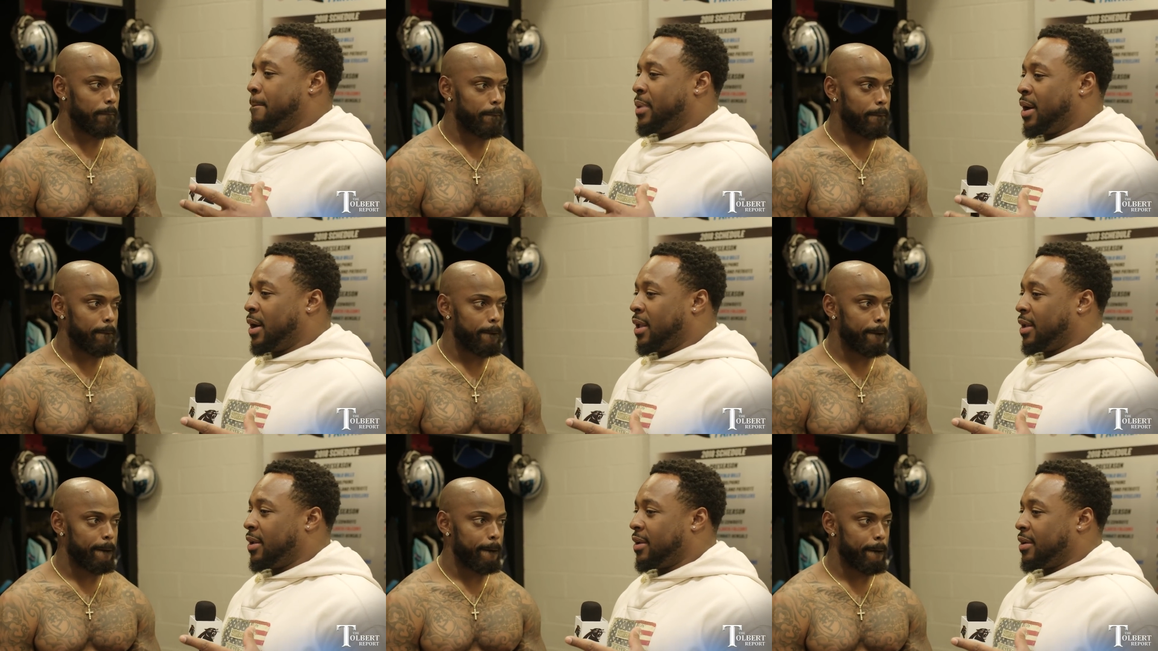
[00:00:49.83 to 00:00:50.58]

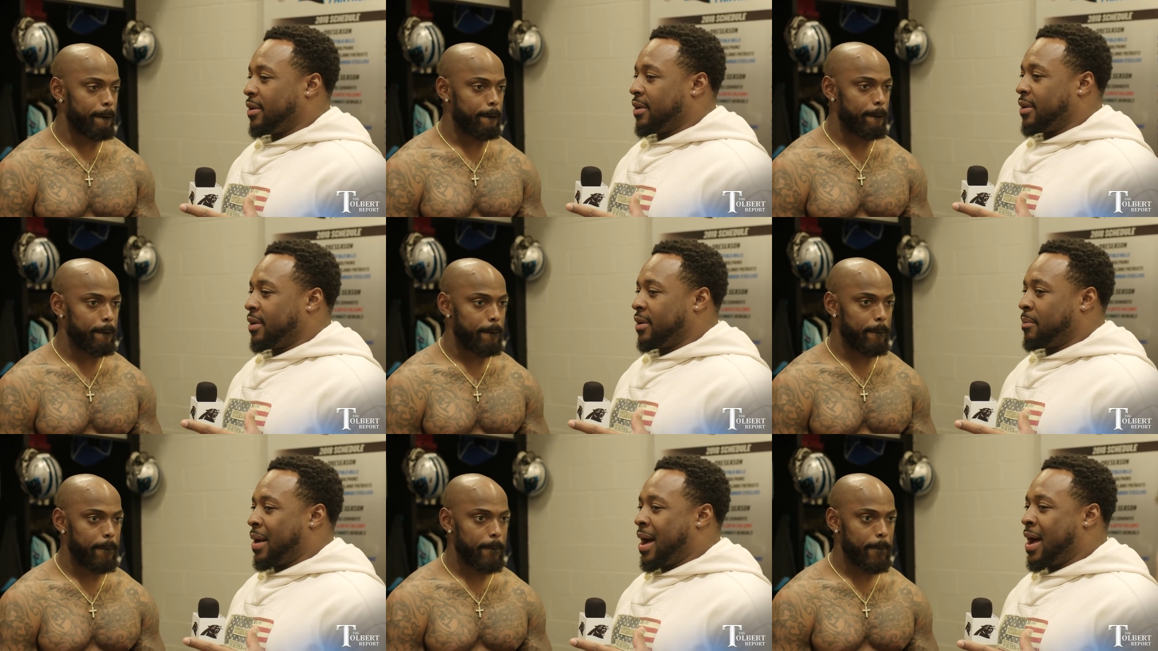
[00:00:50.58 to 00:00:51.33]
Speaker 1: but
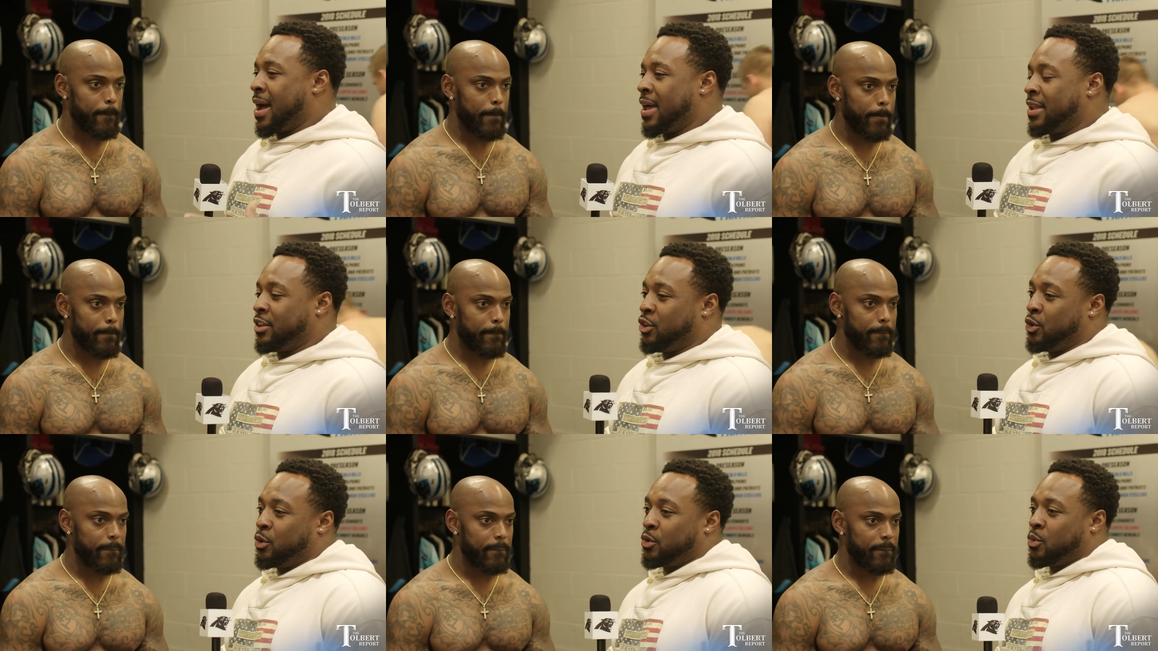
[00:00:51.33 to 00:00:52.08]
behind
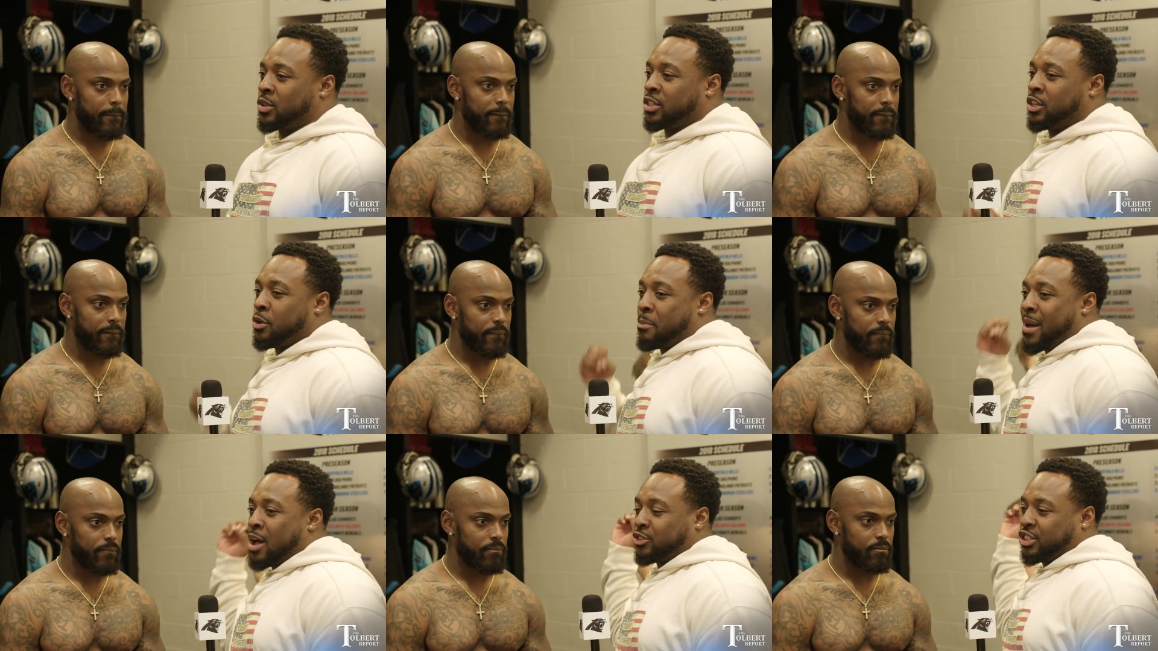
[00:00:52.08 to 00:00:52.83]
you was a little
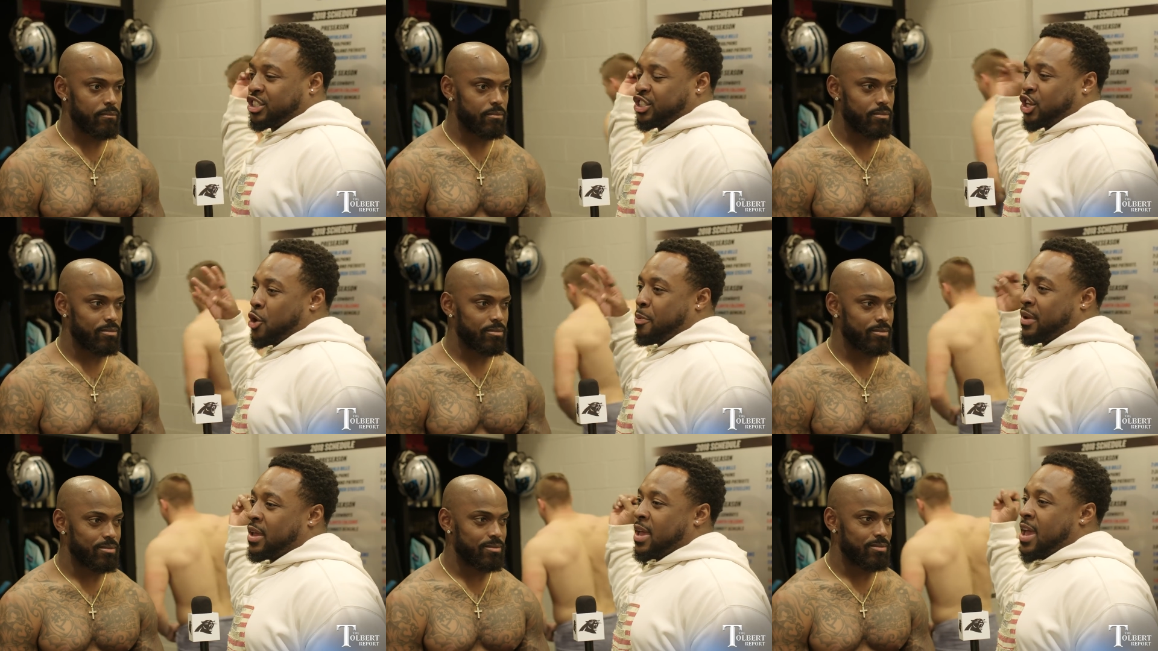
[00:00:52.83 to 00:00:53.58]
mouse just
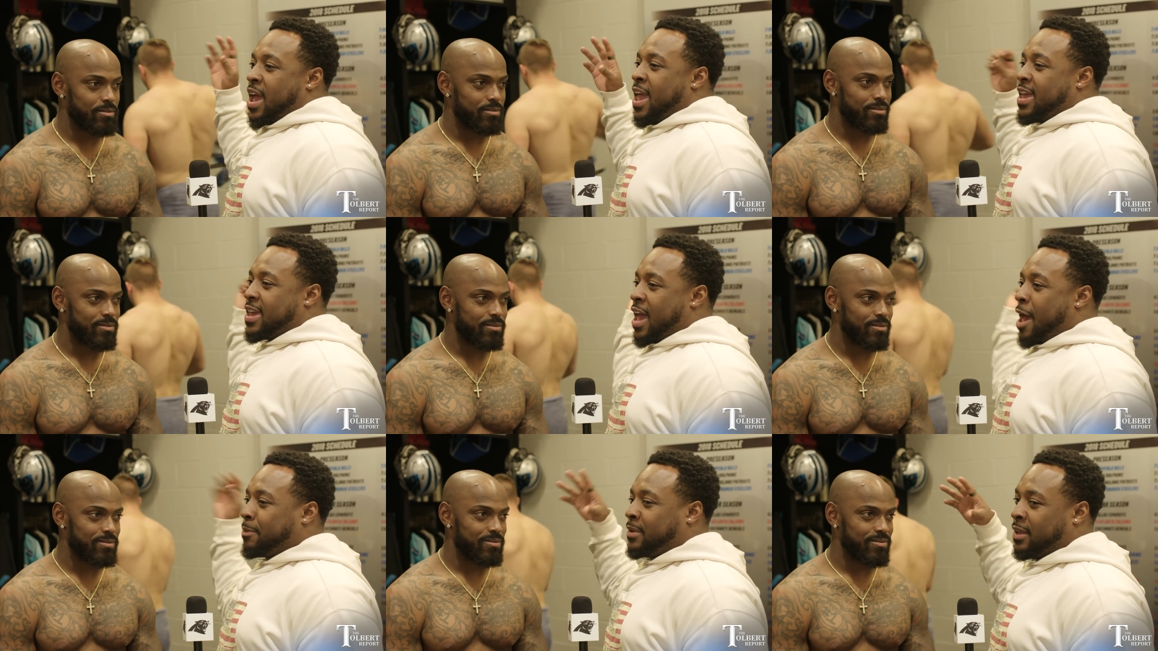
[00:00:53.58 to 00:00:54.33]
chirping, hey,
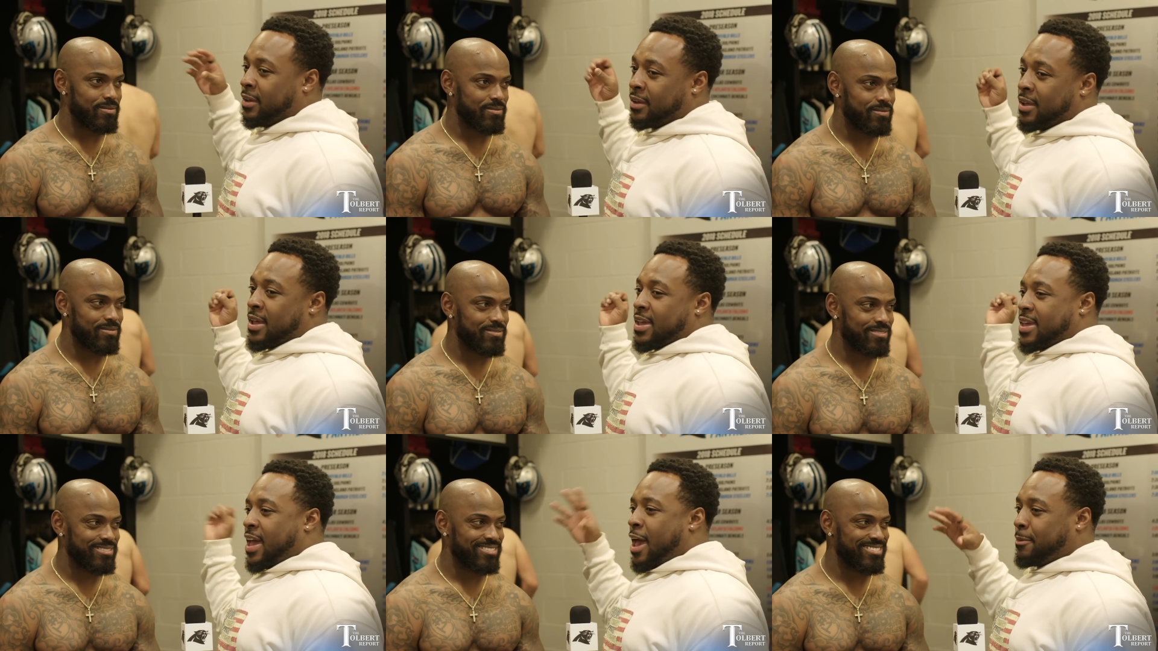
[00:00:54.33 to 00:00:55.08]
Captain,
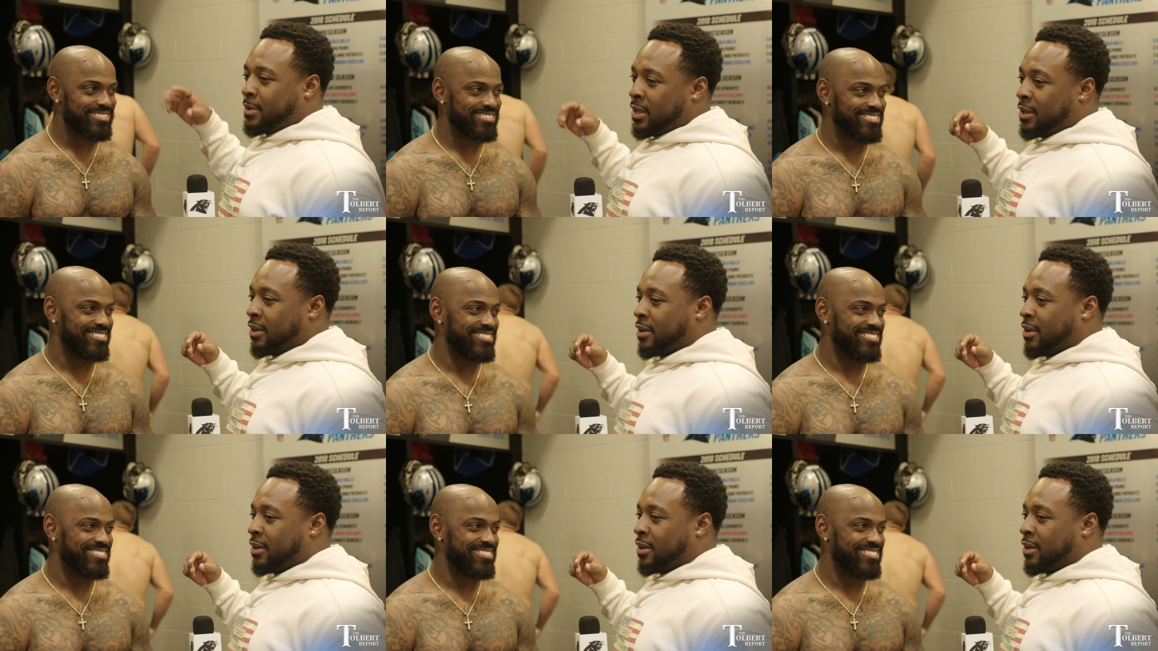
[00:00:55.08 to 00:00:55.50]
Captain,